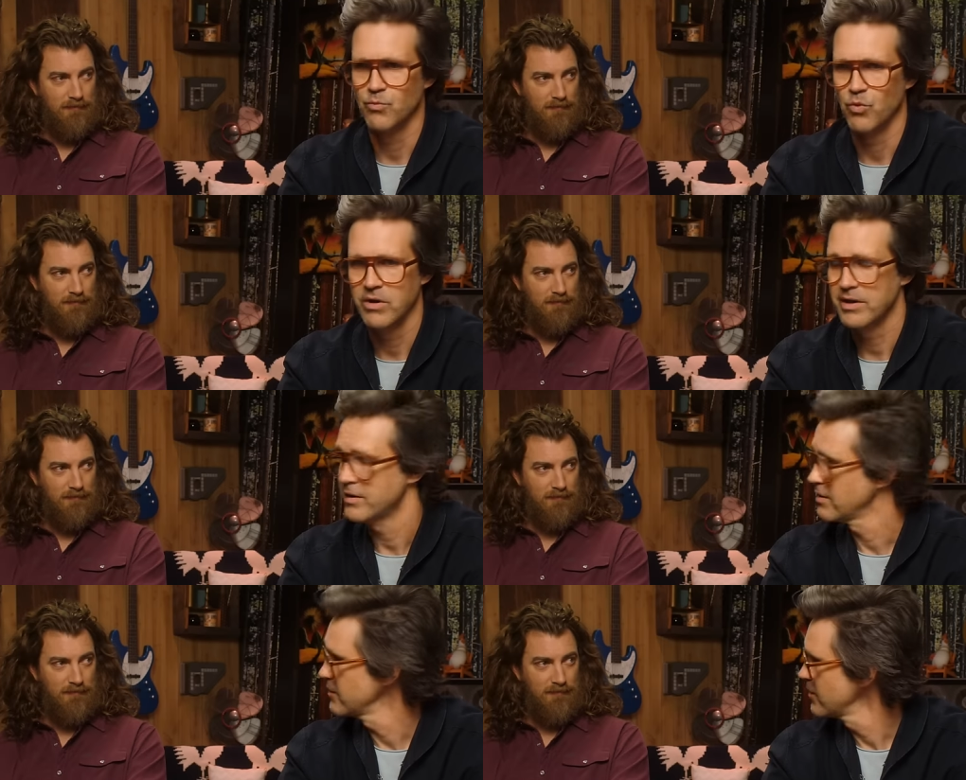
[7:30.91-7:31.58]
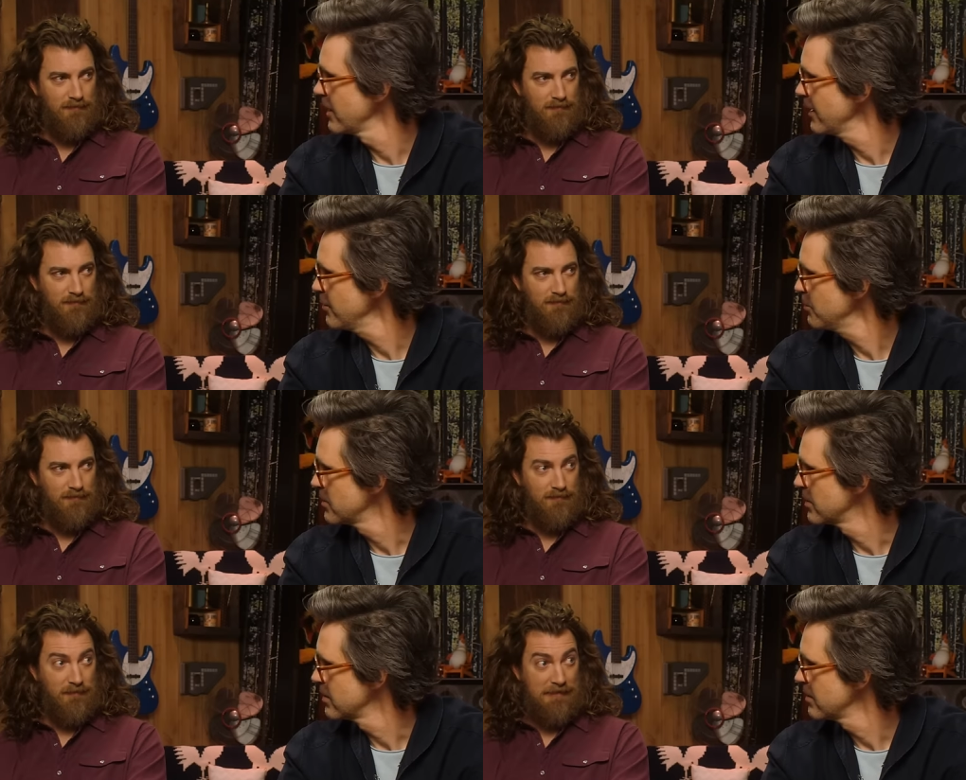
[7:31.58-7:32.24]
Speaker 1: what is
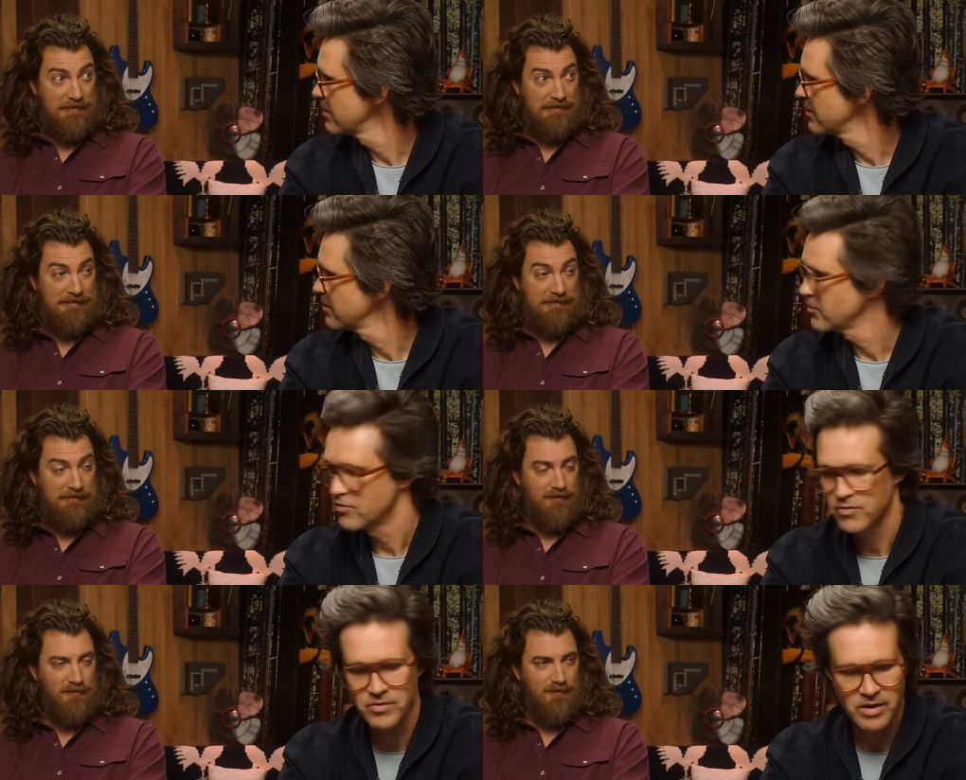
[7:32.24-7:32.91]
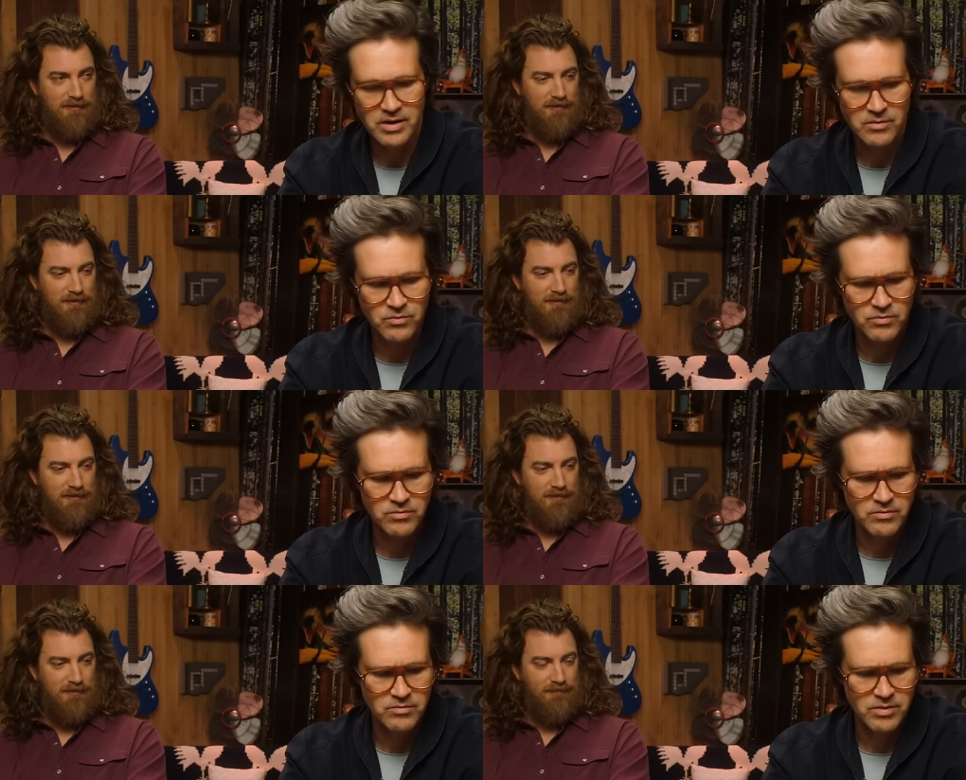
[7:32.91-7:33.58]
happening? She's like,
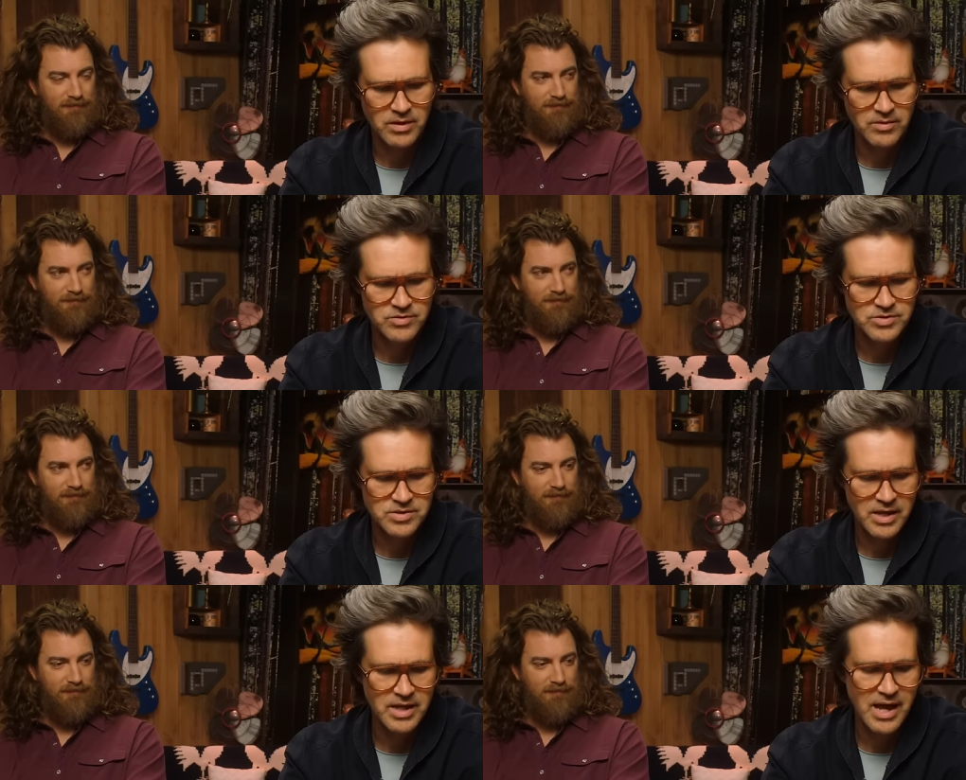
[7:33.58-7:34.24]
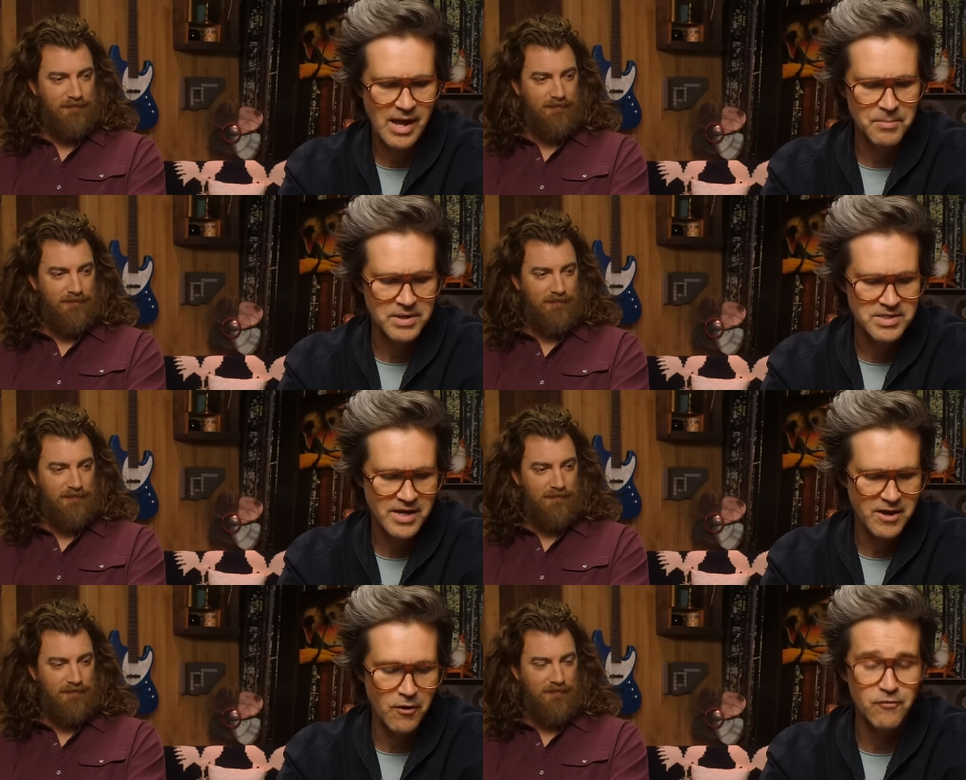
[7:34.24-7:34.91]
really? She's like, yeah, I'm going to
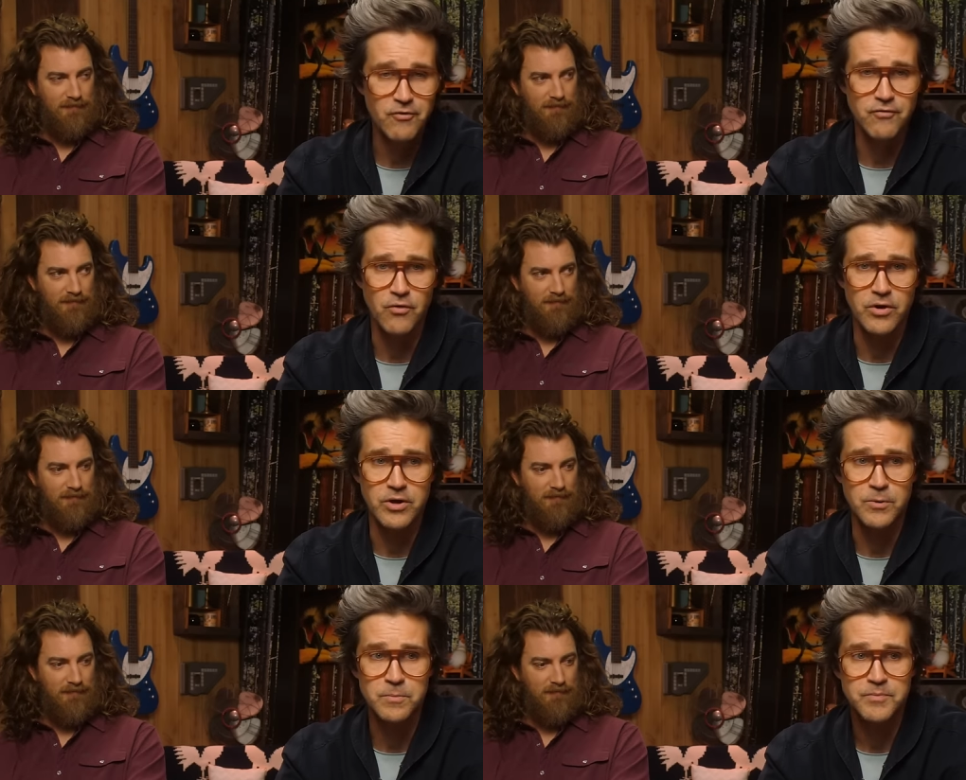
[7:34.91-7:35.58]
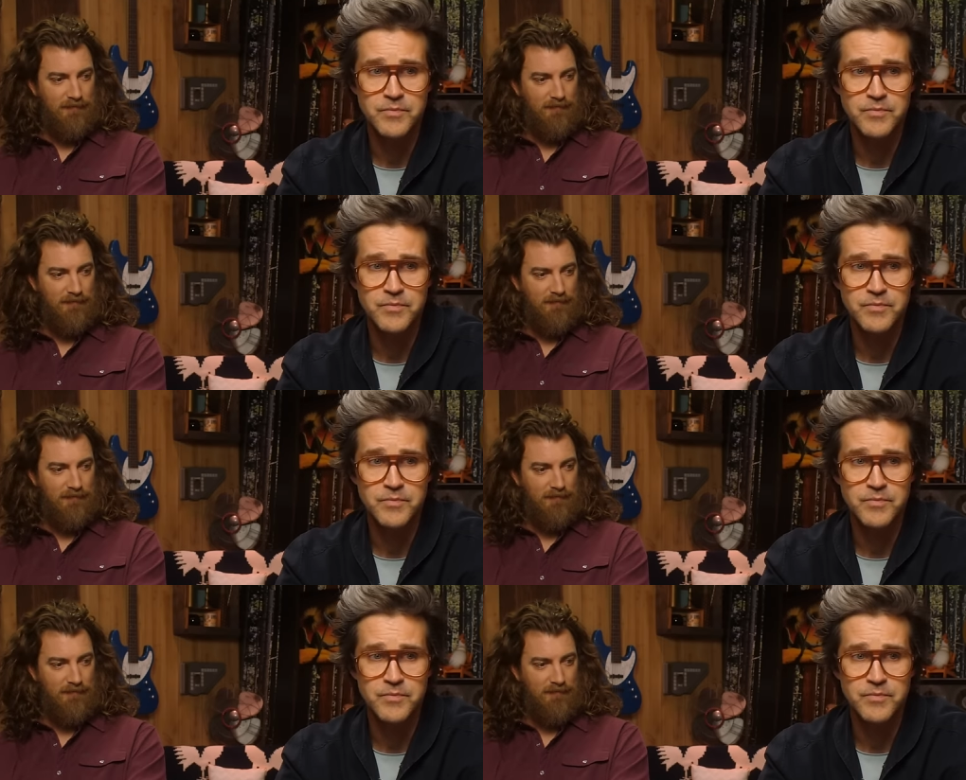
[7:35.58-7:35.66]
take over for you.